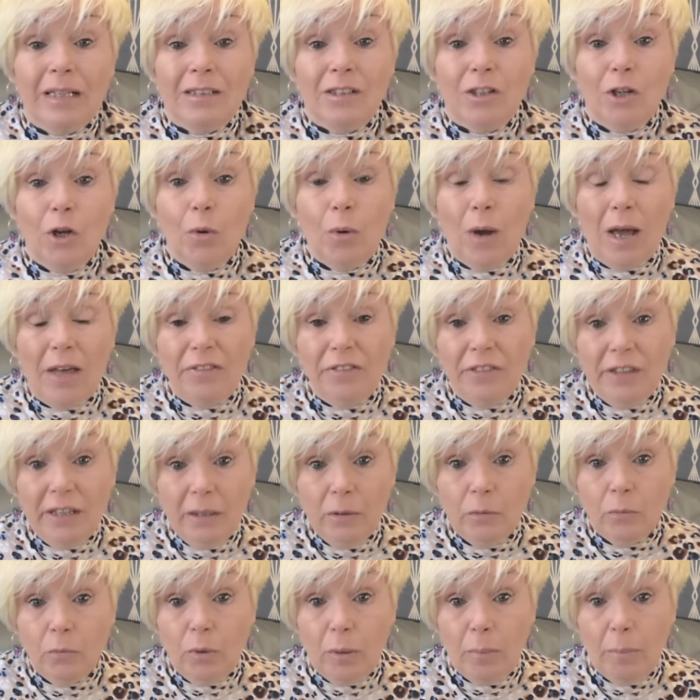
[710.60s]
So I
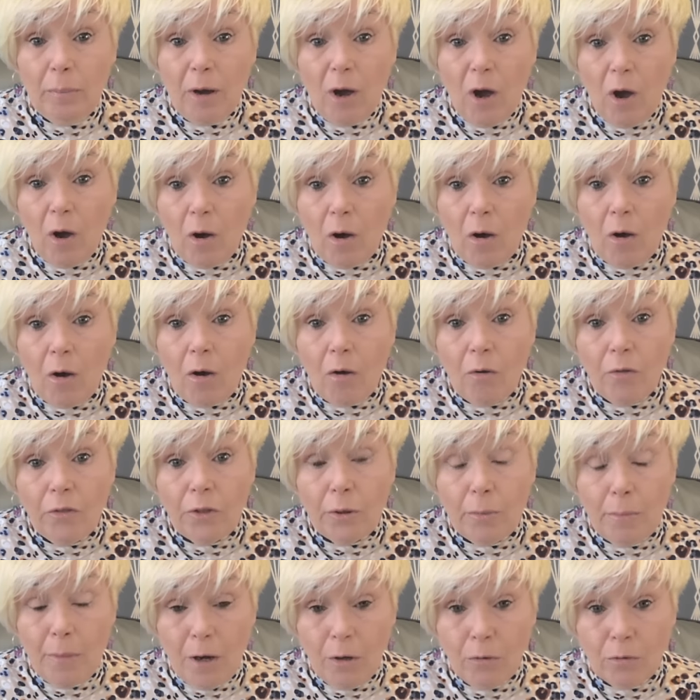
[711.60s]
think we bought
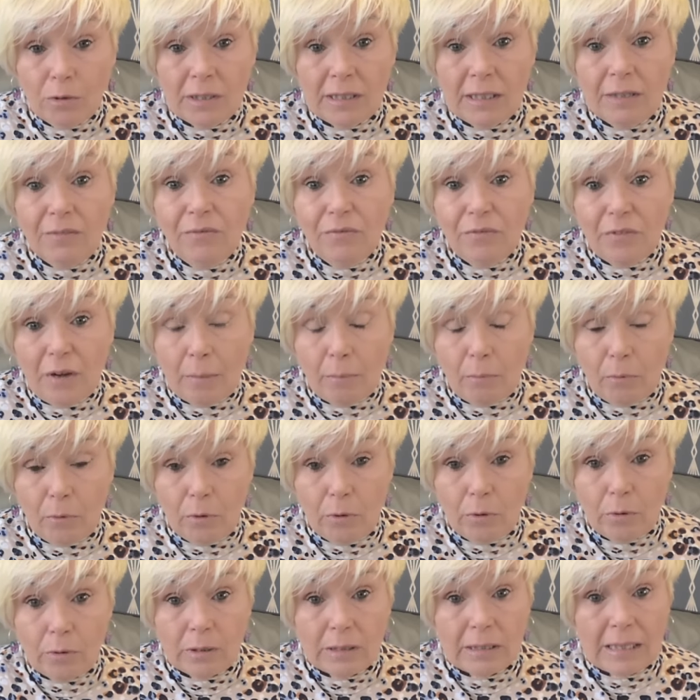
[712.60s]
the most in
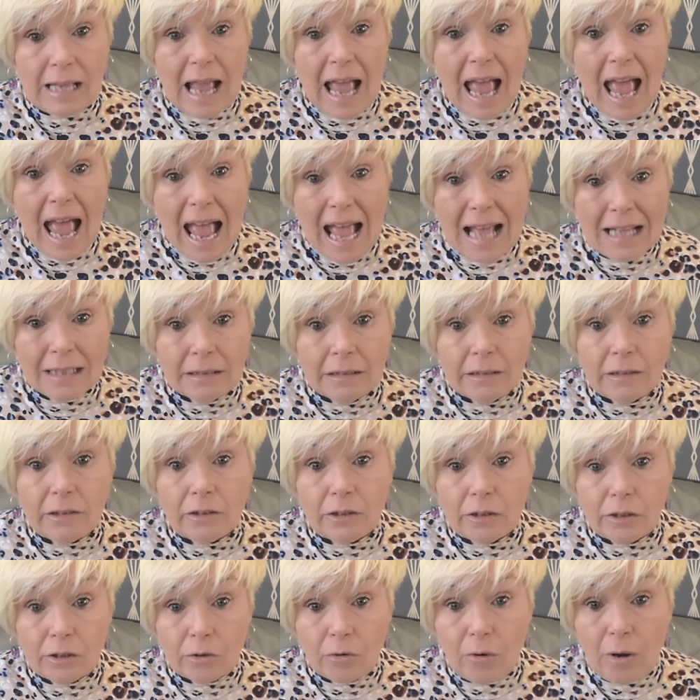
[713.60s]
Fabworks and
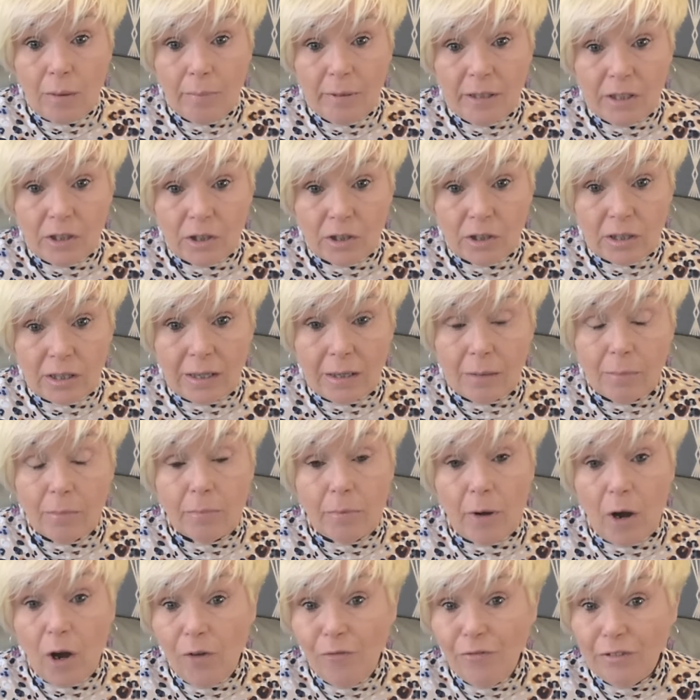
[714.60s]
the scrappage scheme,
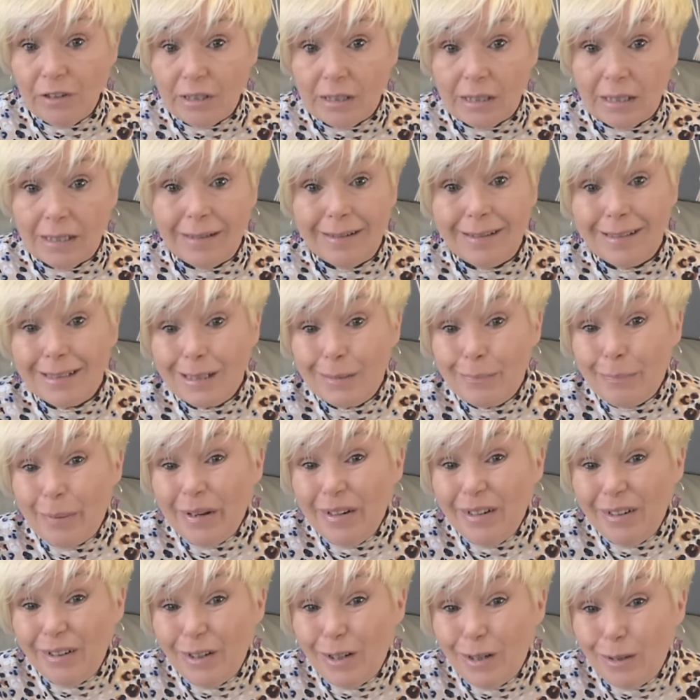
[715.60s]
but obviously
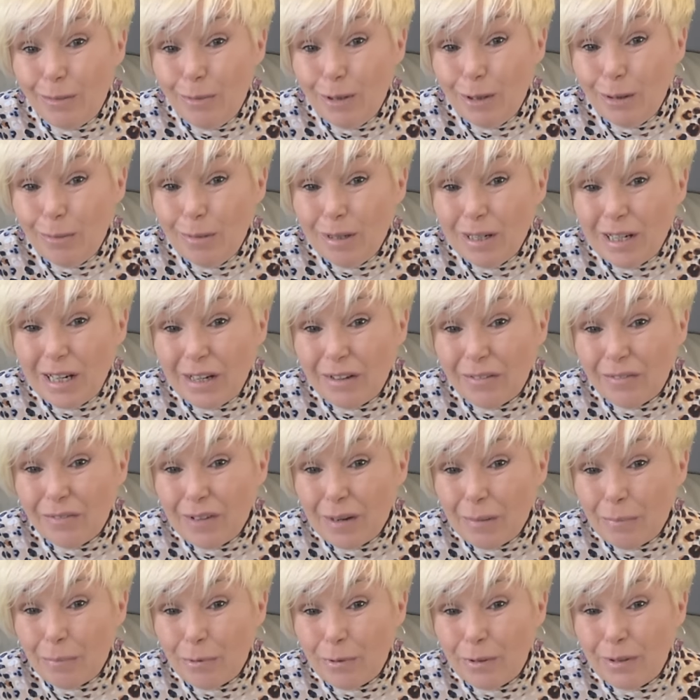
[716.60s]
spent a lot more money at
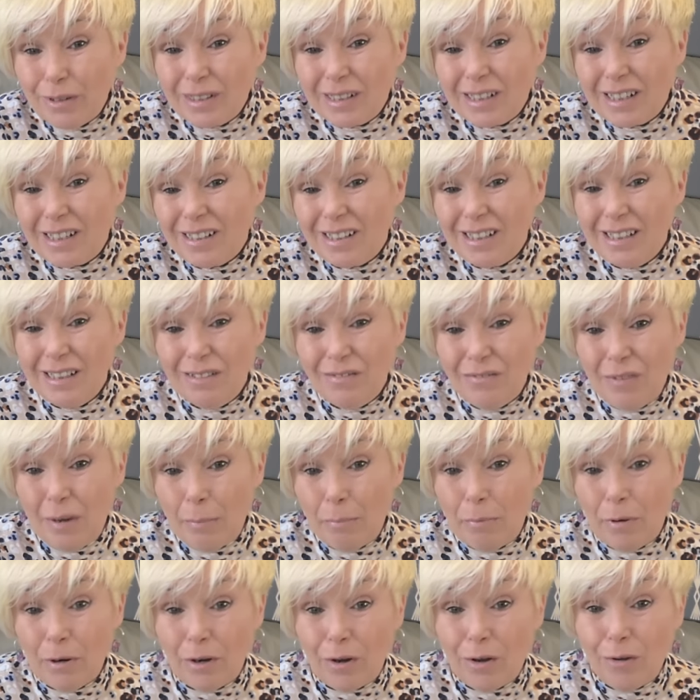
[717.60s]
Fabworks because it's
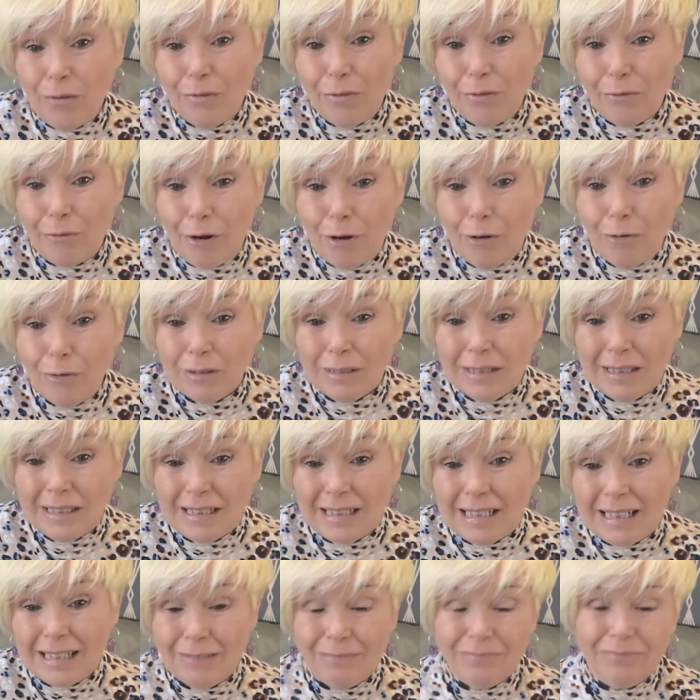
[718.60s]
fabric off the roll,
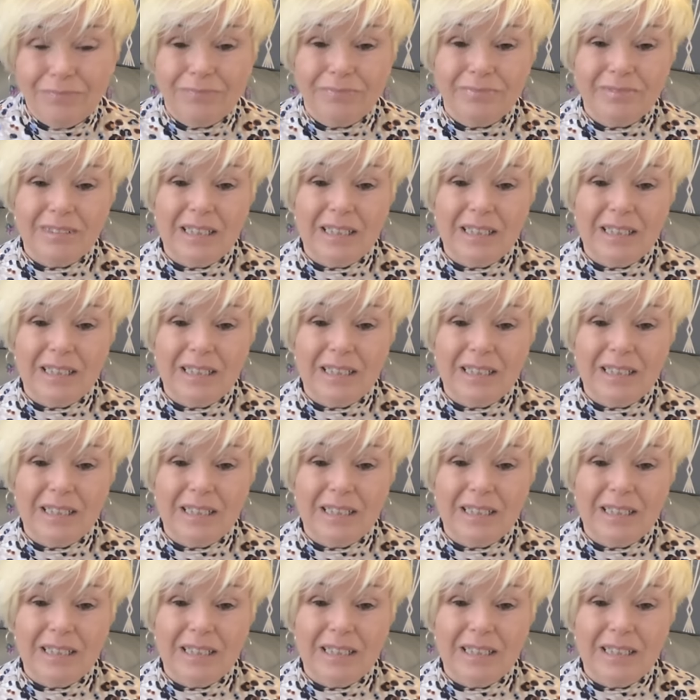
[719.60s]
isn't it?